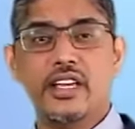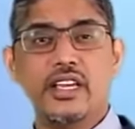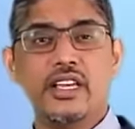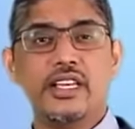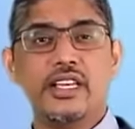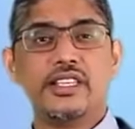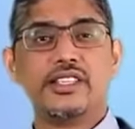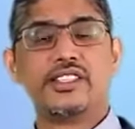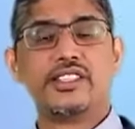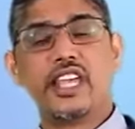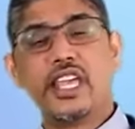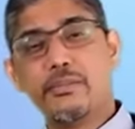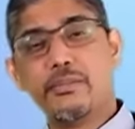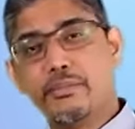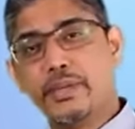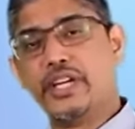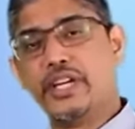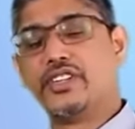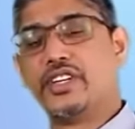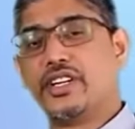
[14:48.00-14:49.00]
same
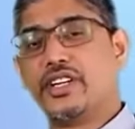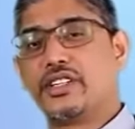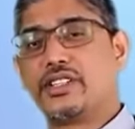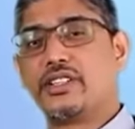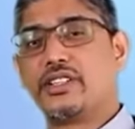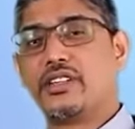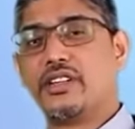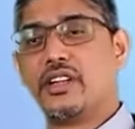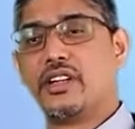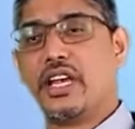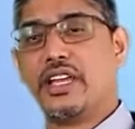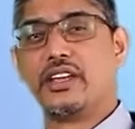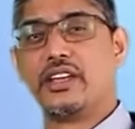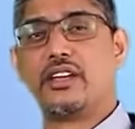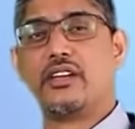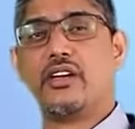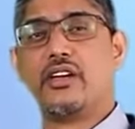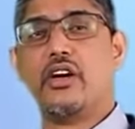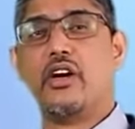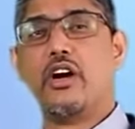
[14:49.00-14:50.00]
measures like
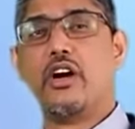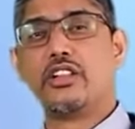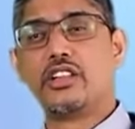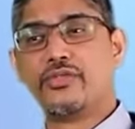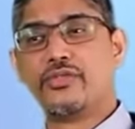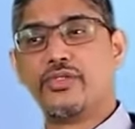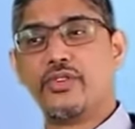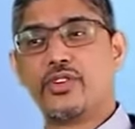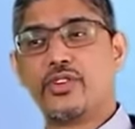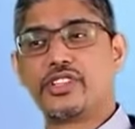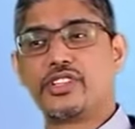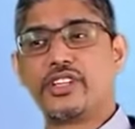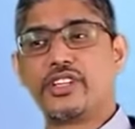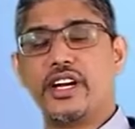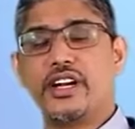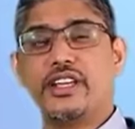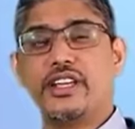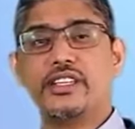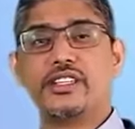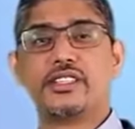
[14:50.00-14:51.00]
all the 4
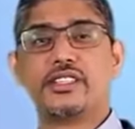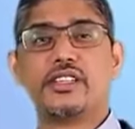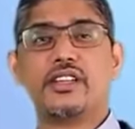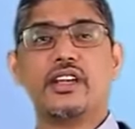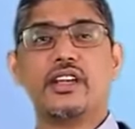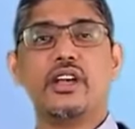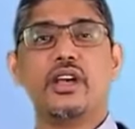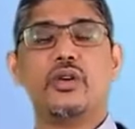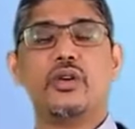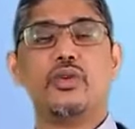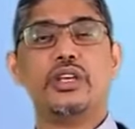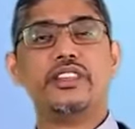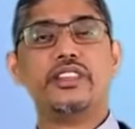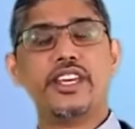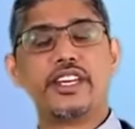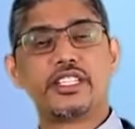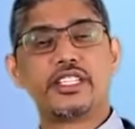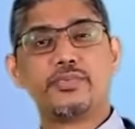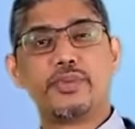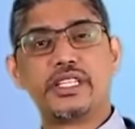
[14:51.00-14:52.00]
studies with their
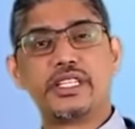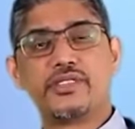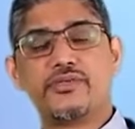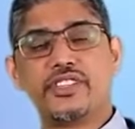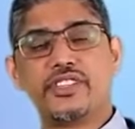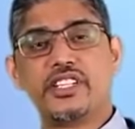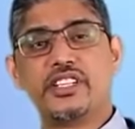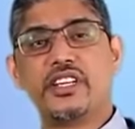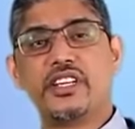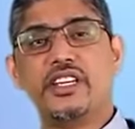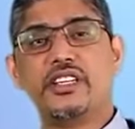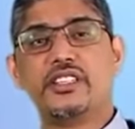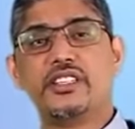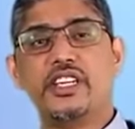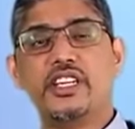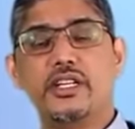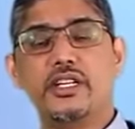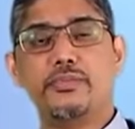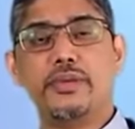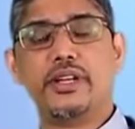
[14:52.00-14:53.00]
specificities,
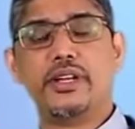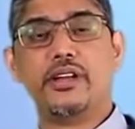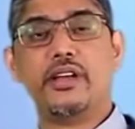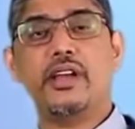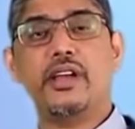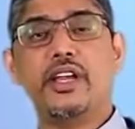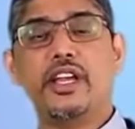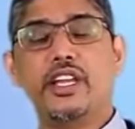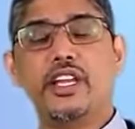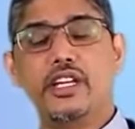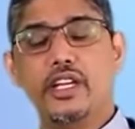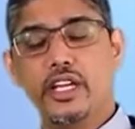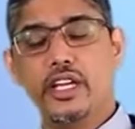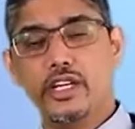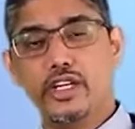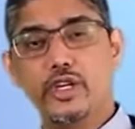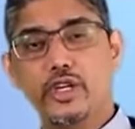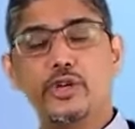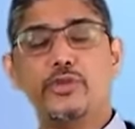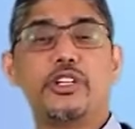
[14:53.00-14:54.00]

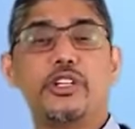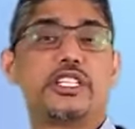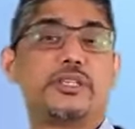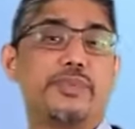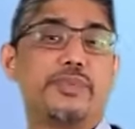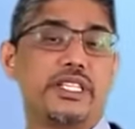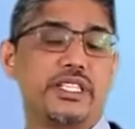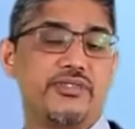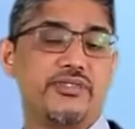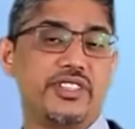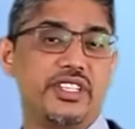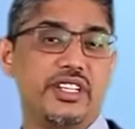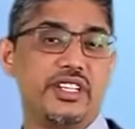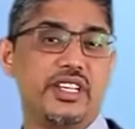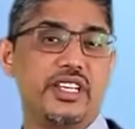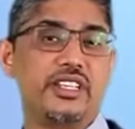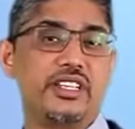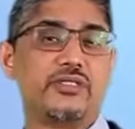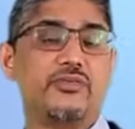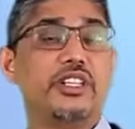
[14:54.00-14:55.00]
individual
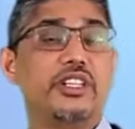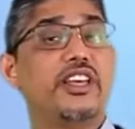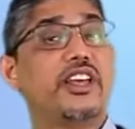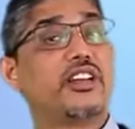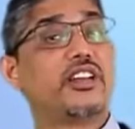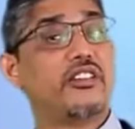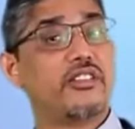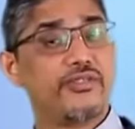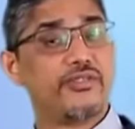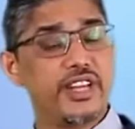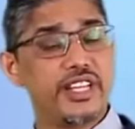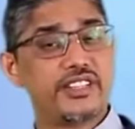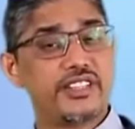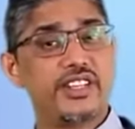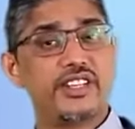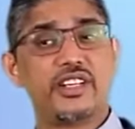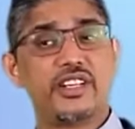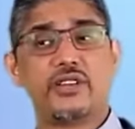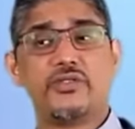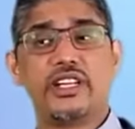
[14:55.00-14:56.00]
specificities with their confidence
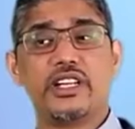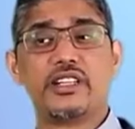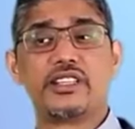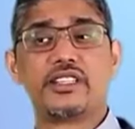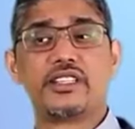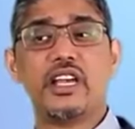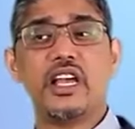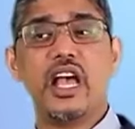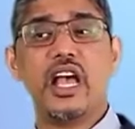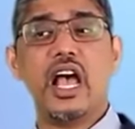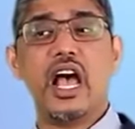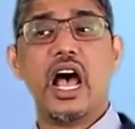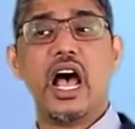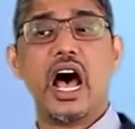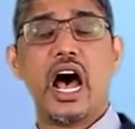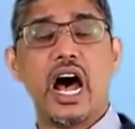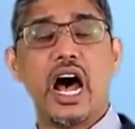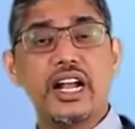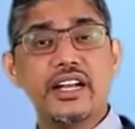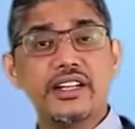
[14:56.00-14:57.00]
intervals
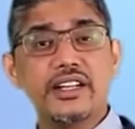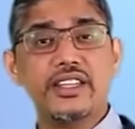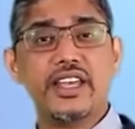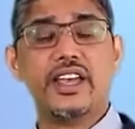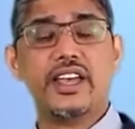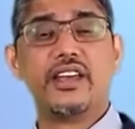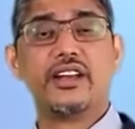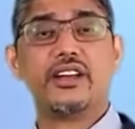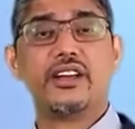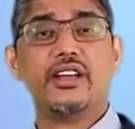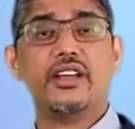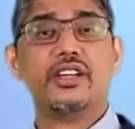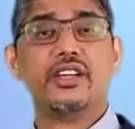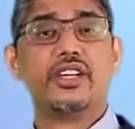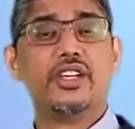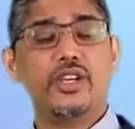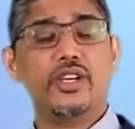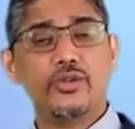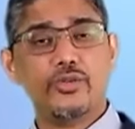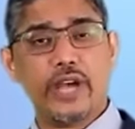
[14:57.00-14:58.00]
and their
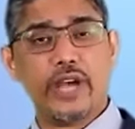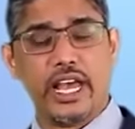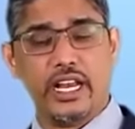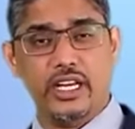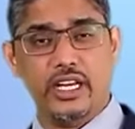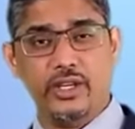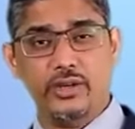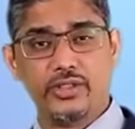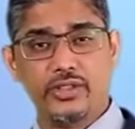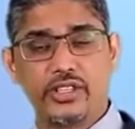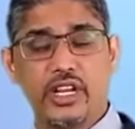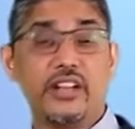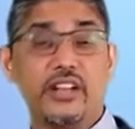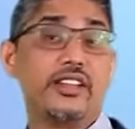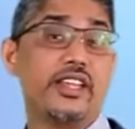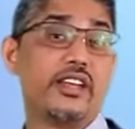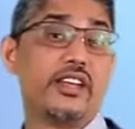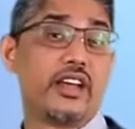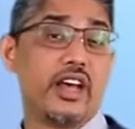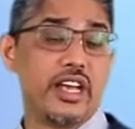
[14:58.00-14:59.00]
Q values and
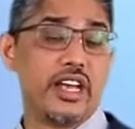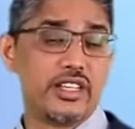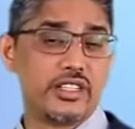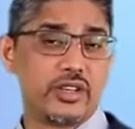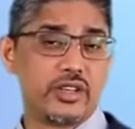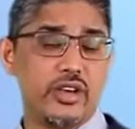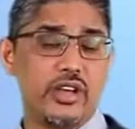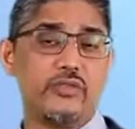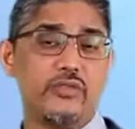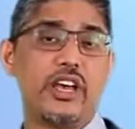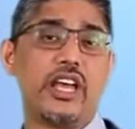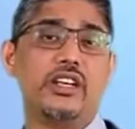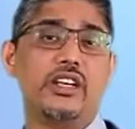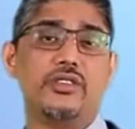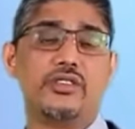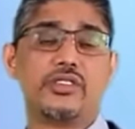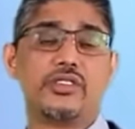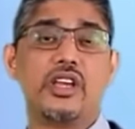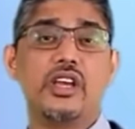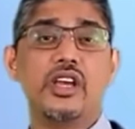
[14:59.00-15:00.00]
their I-square
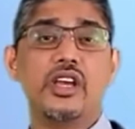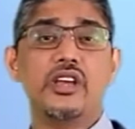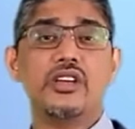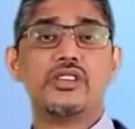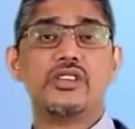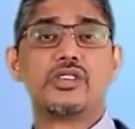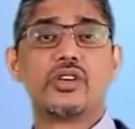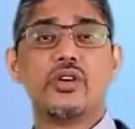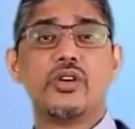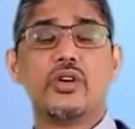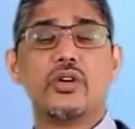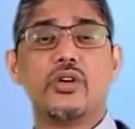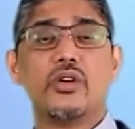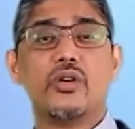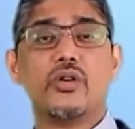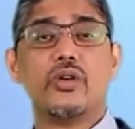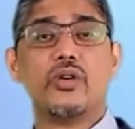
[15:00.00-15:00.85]
values. So